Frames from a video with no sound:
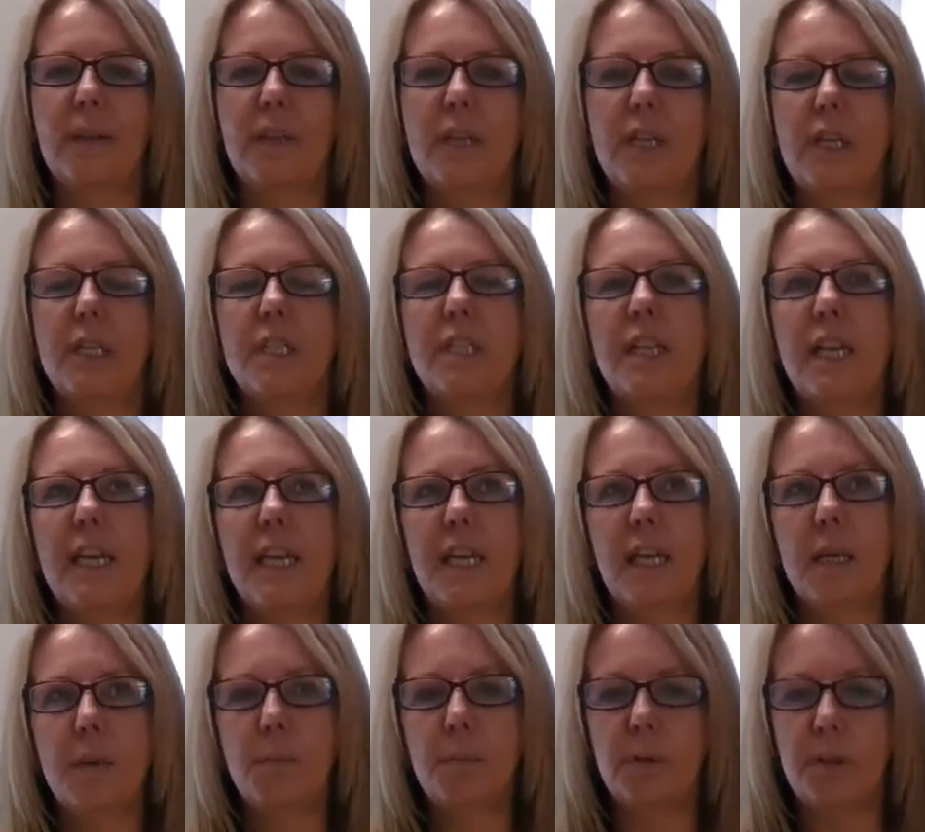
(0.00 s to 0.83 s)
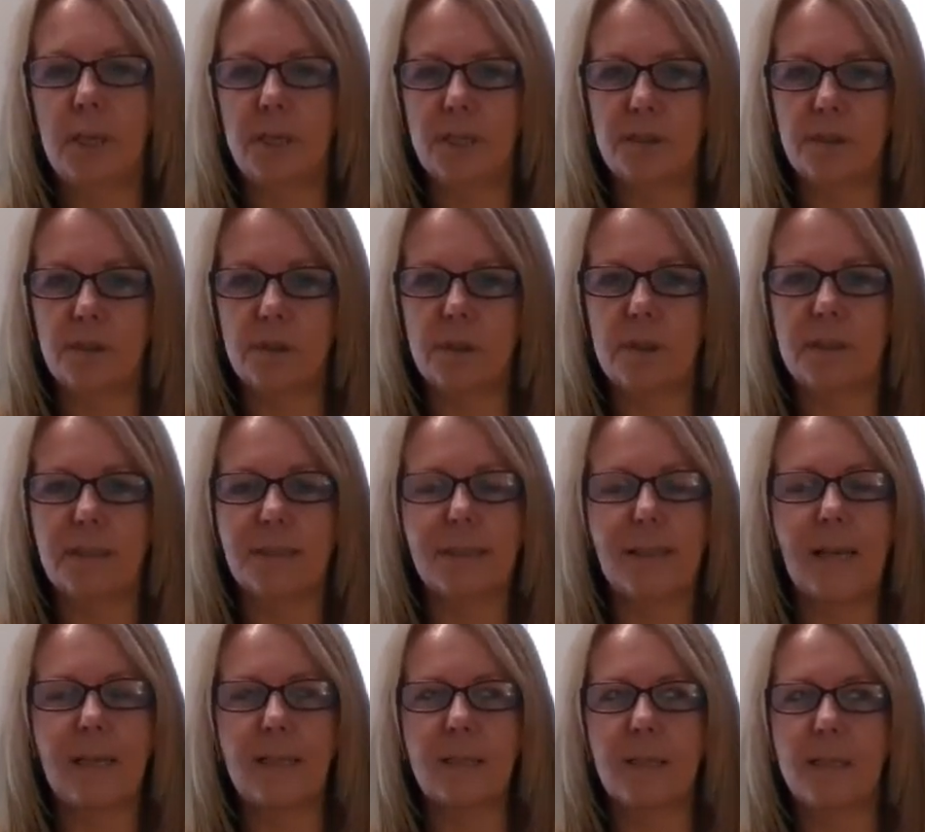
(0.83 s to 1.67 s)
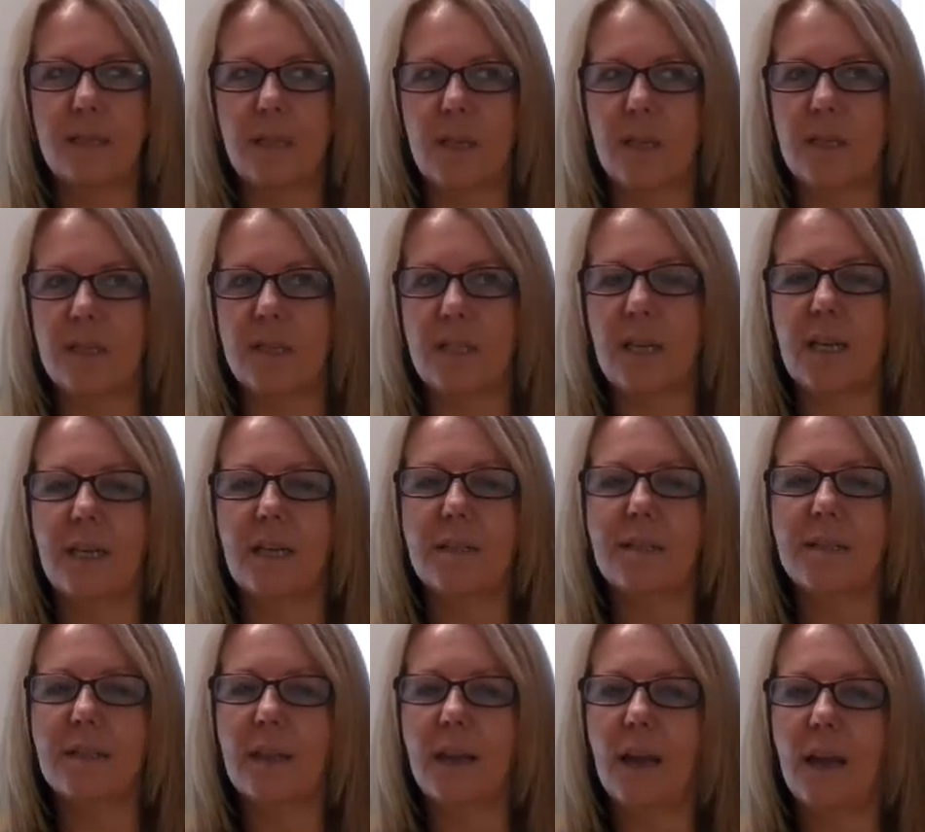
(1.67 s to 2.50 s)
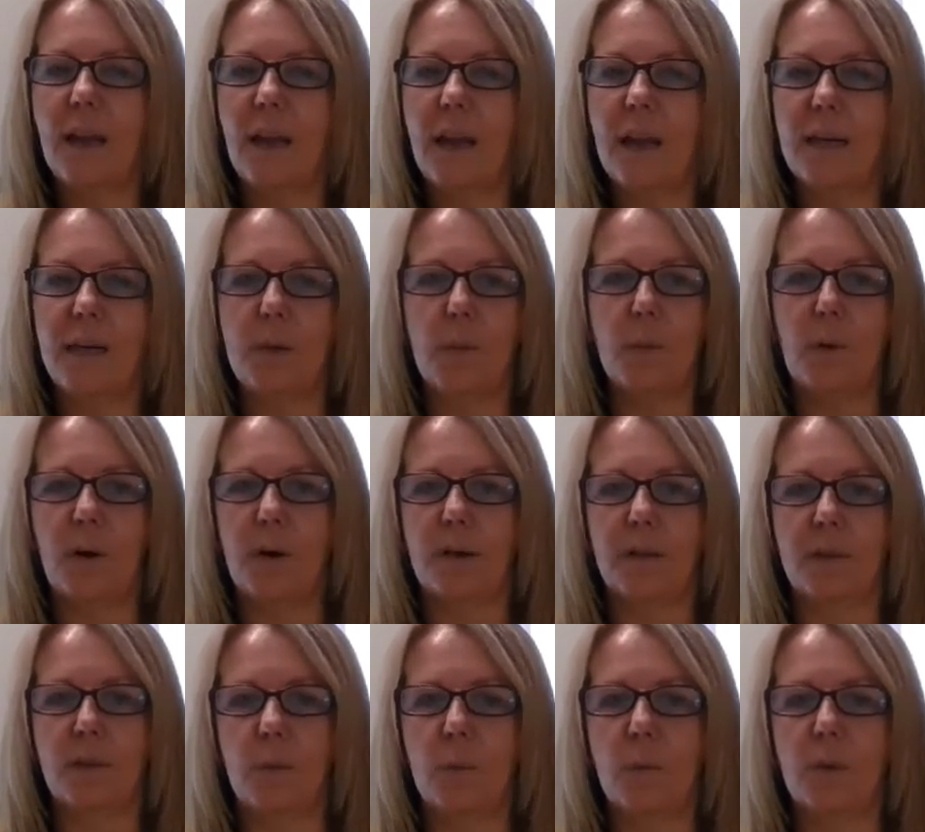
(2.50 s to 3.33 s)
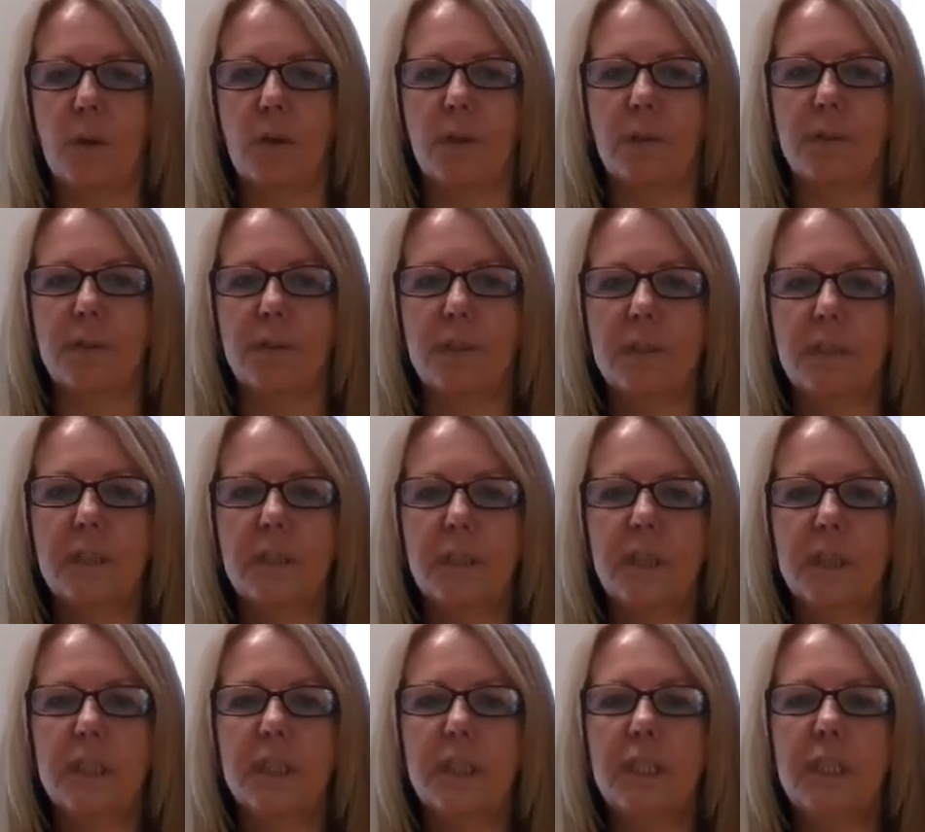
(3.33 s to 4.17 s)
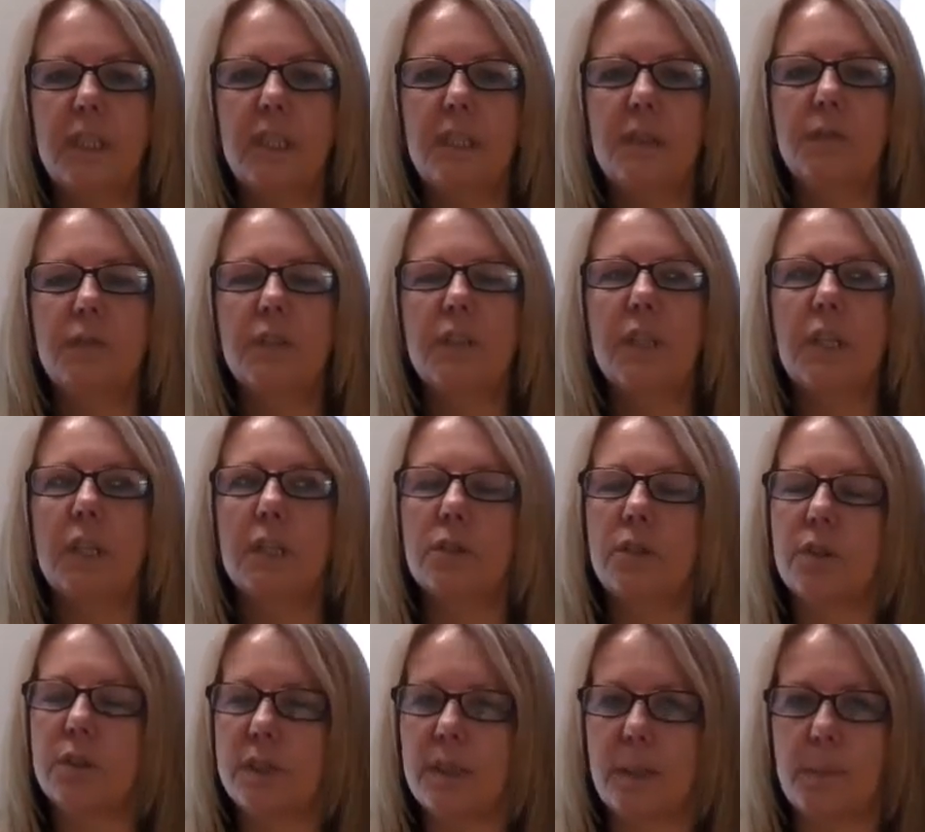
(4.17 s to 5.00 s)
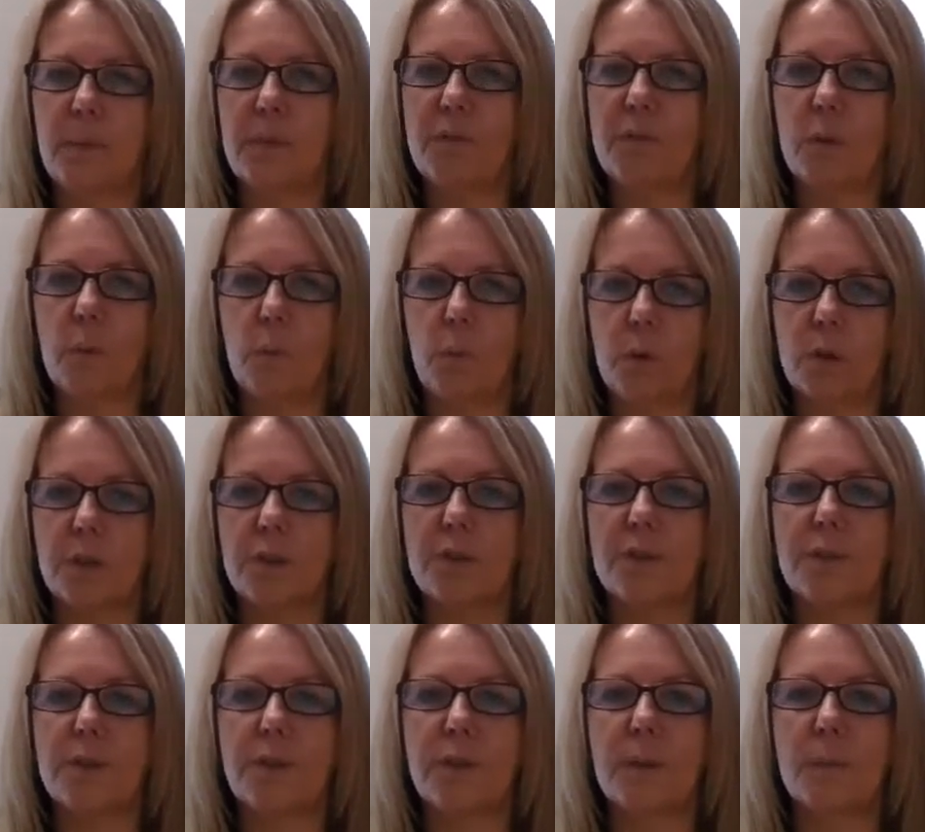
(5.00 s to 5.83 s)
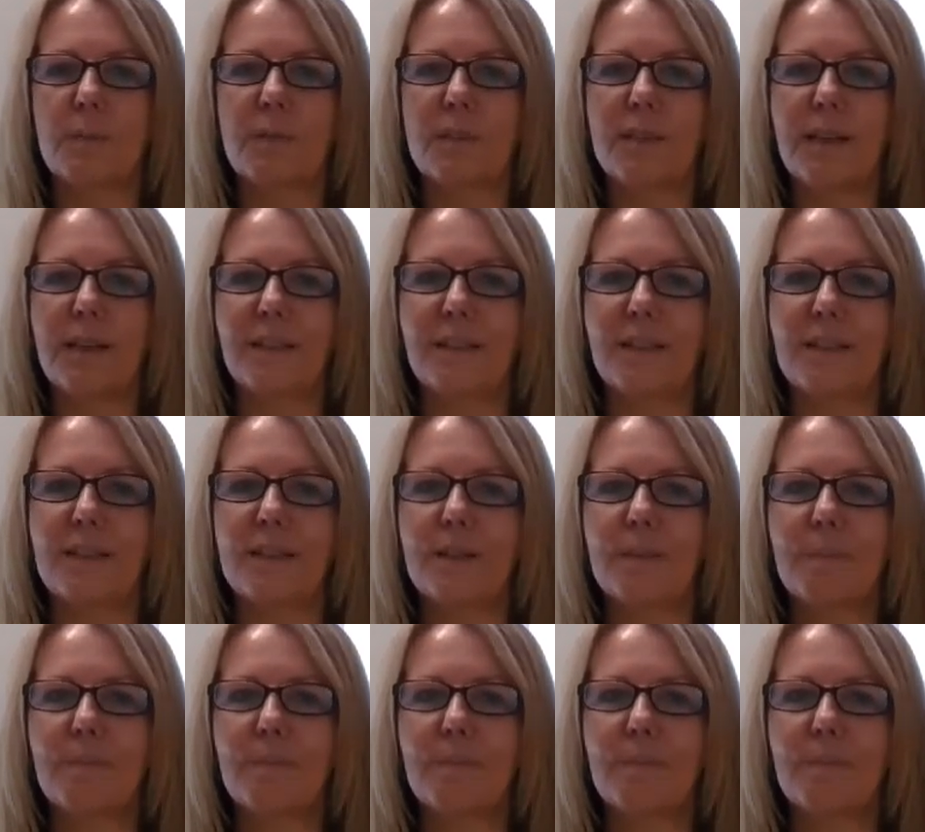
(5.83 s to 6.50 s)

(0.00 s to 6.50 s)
Taking pleasure in senses can take us anywhere in the world, even under some of the worst circumstances.